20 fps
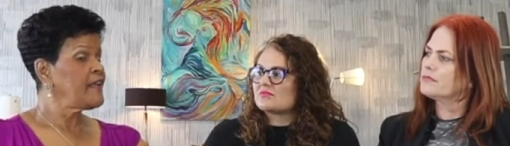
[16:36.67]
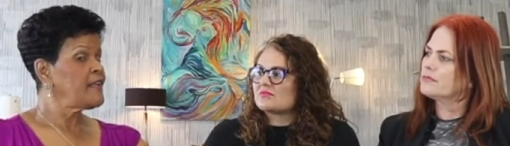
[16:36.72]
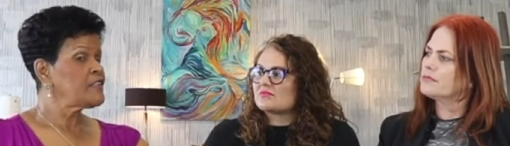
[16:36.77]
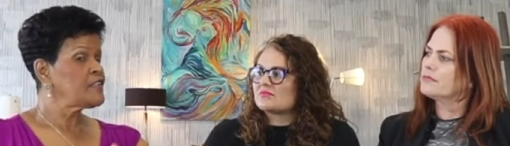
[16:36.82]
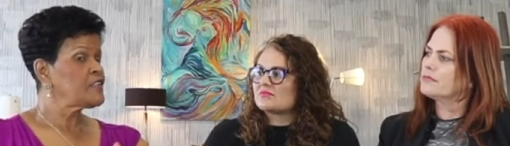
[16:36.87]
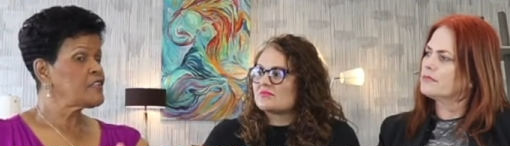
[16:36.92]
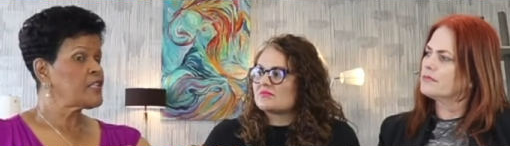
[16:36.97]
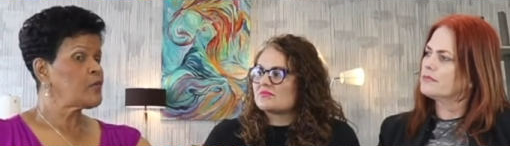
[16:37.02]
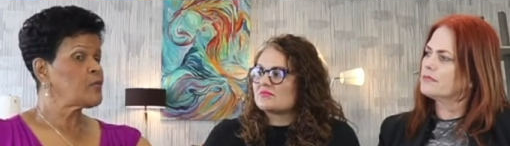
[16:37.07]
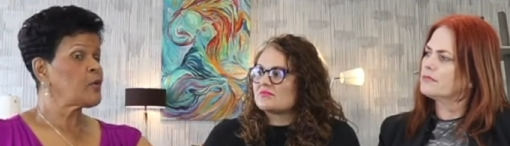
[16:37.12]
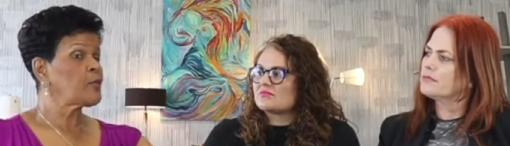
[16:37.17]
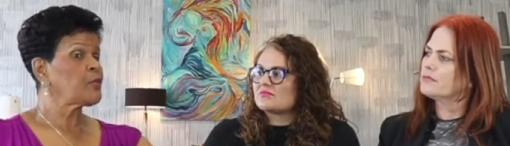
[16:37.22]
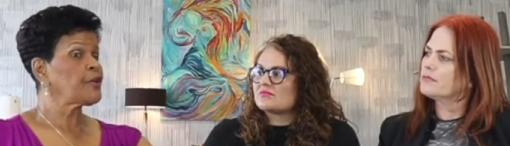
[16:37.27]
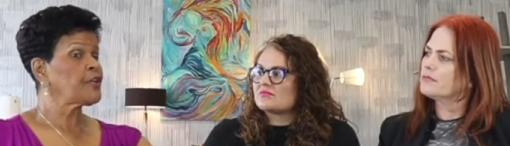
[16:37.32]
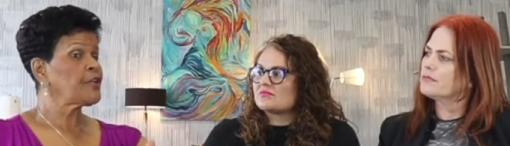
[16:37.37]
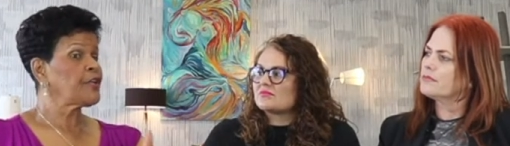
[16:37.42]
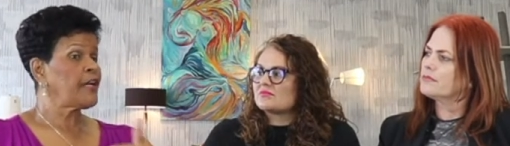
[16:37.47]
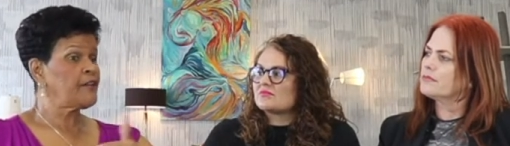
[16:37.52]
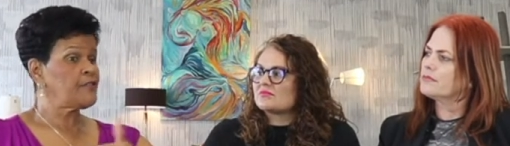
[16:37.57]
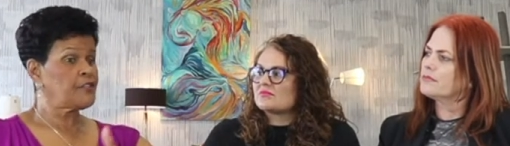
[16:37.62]
Speaker 1: to say, well, we're
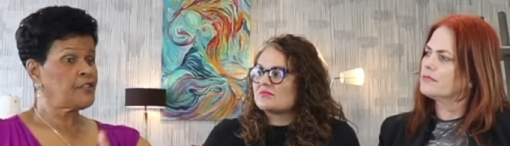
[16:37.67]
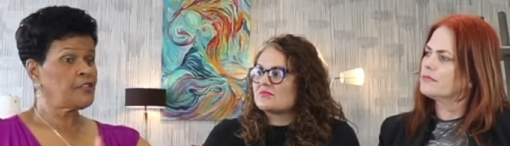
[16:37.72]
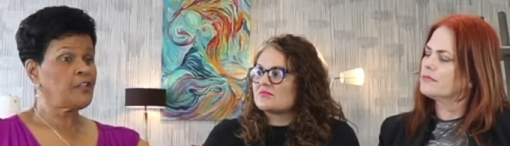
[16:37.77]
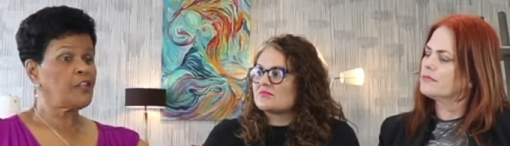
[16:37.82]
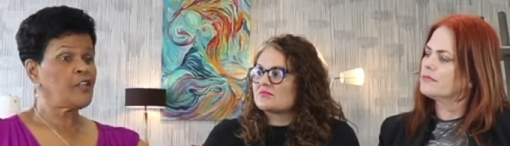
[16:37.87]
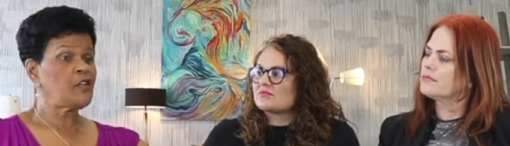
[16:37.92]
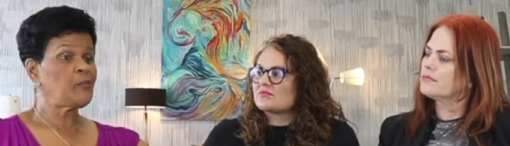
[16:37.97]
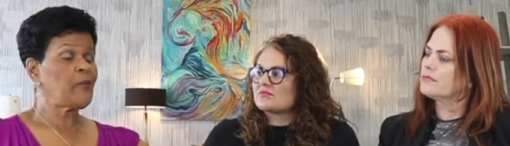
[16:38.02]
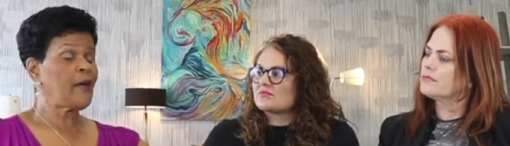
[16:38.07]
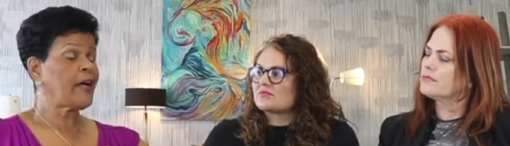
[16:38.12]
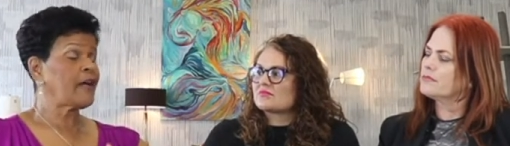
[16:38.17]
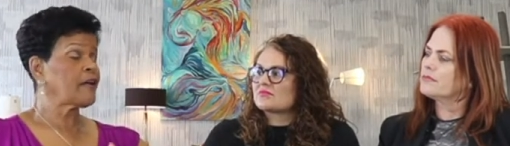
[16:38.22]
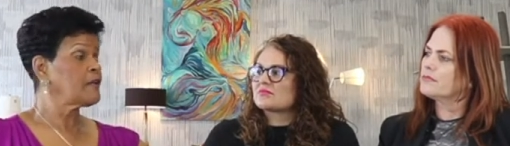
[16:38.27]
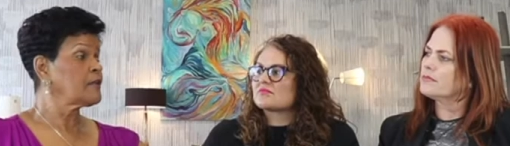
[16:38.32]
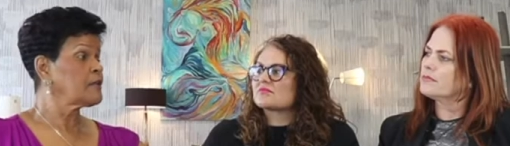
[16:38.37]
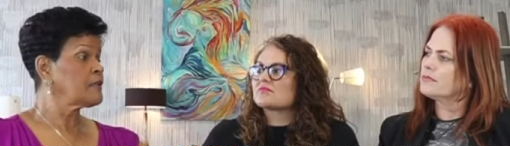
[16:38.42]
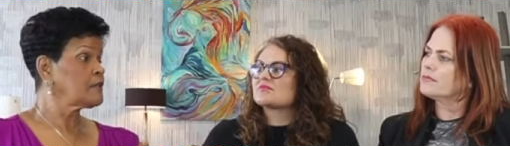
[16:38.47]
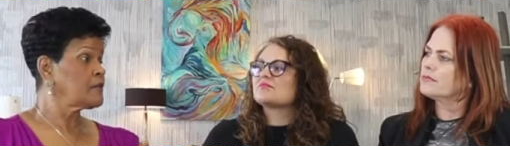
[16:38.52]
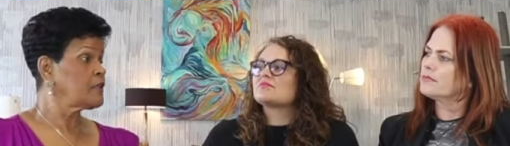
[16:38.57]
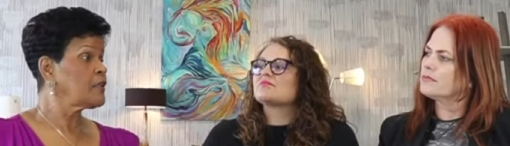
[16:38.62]
going to have to cut back
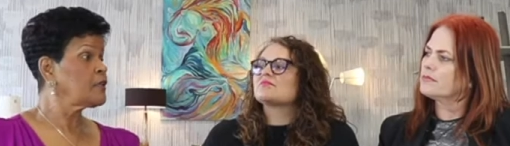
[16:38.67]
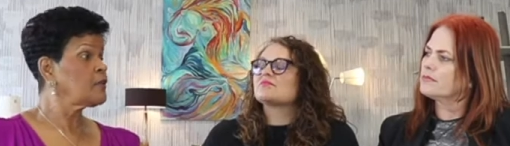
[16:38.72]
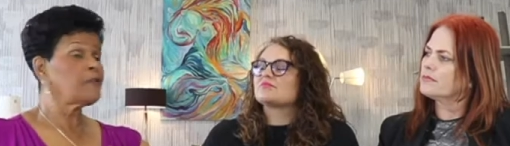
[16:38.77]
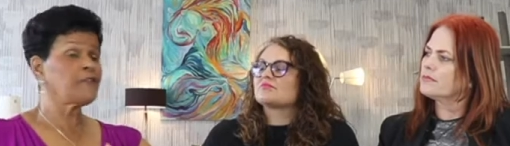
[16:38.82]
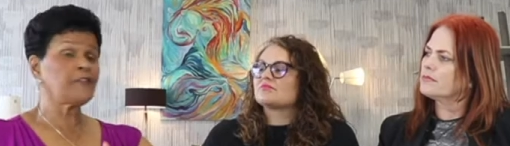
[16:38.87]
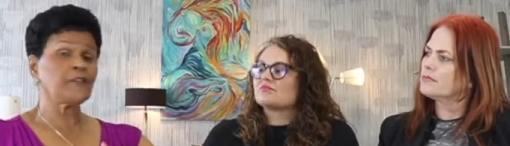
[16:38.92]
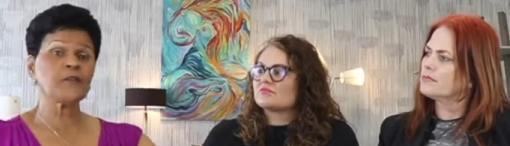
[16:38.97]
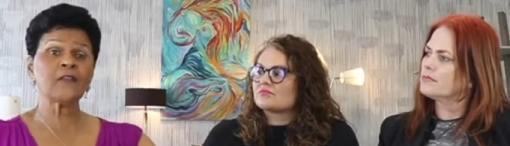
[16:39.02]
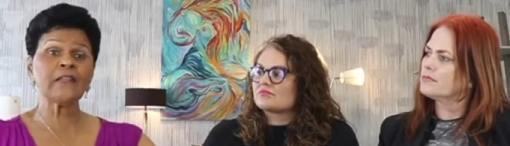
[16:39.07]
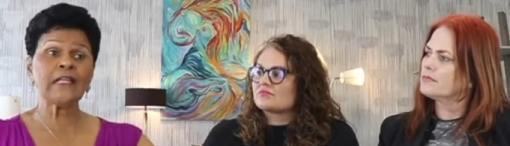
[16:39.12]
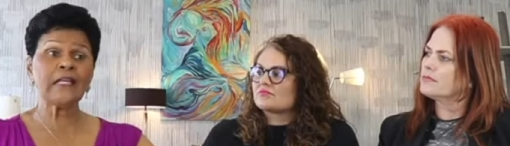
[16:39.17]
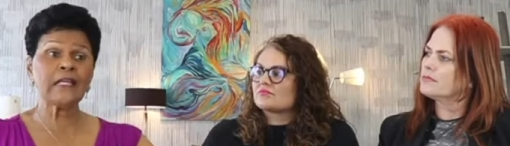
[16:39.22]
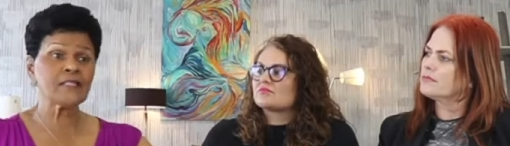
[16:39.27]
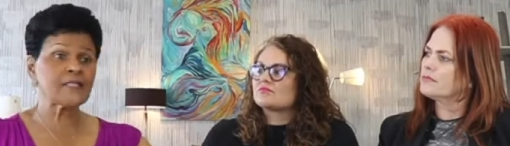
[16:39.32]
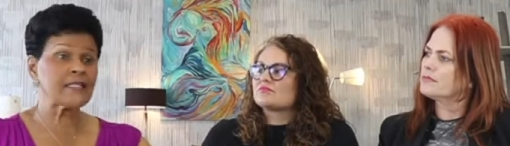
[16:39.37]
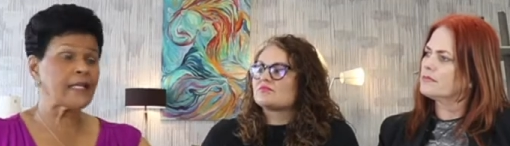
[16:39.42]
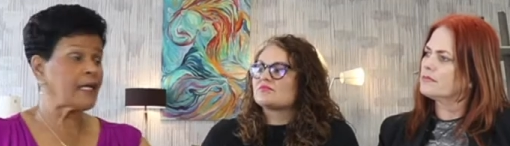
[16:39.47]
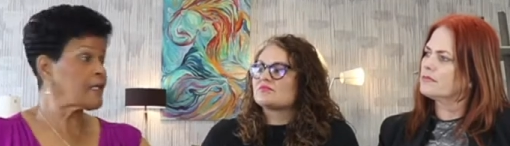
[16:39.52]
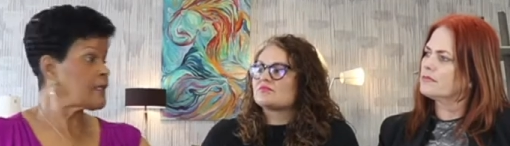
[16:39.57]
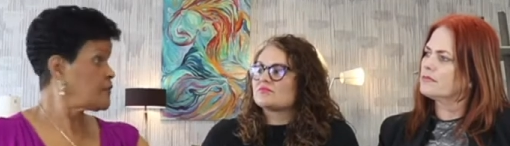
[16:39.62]
on, you know, a few
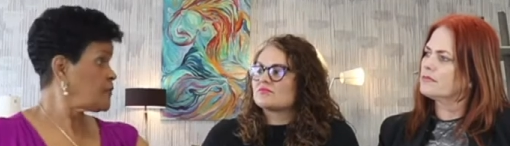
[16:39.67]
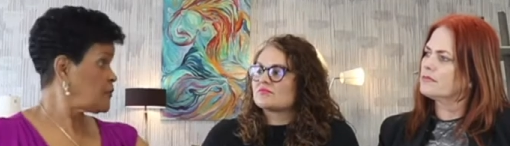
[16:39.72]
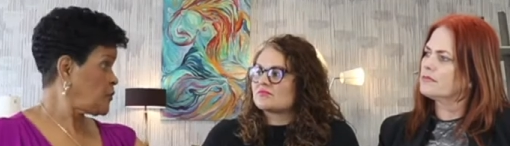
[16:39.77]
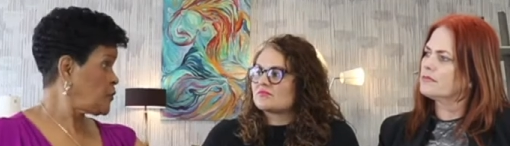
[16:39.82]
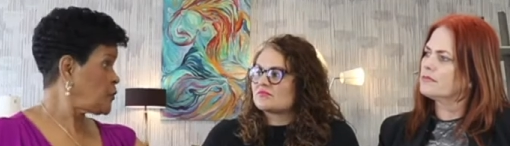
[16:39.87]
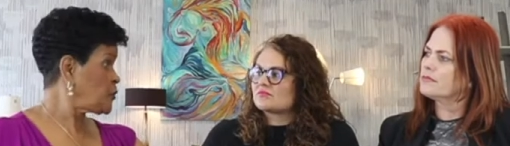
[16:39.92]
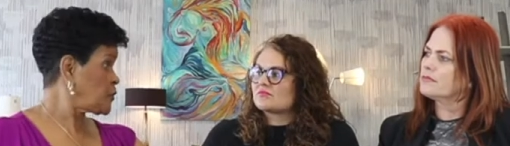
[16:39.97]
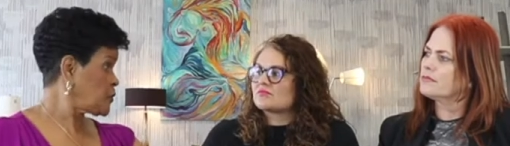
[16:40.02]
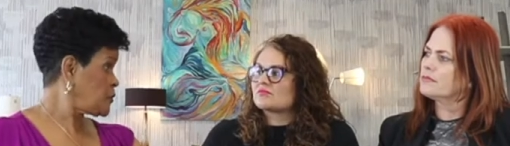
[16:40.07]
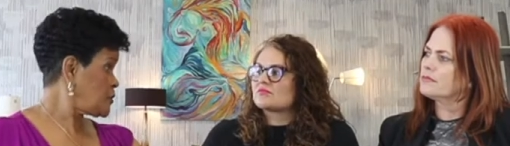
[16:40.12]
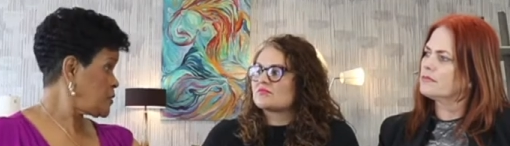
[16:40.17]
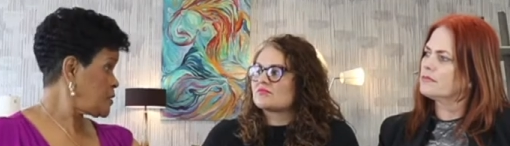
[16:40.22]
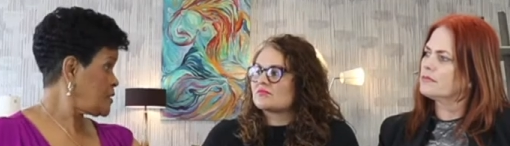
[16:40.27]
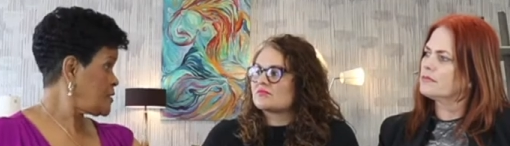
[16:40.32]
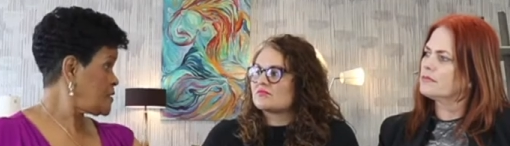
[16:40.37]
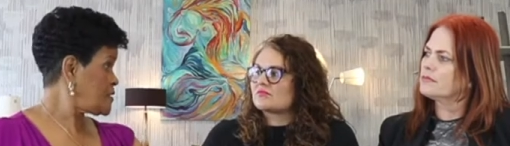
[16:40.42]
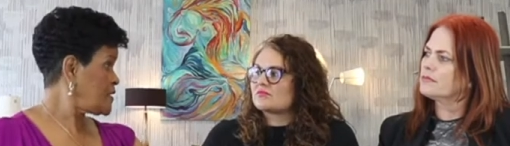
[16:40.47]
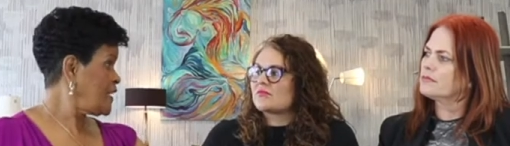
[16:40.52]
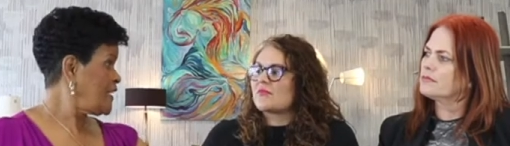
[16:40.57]
things, like a few cruises.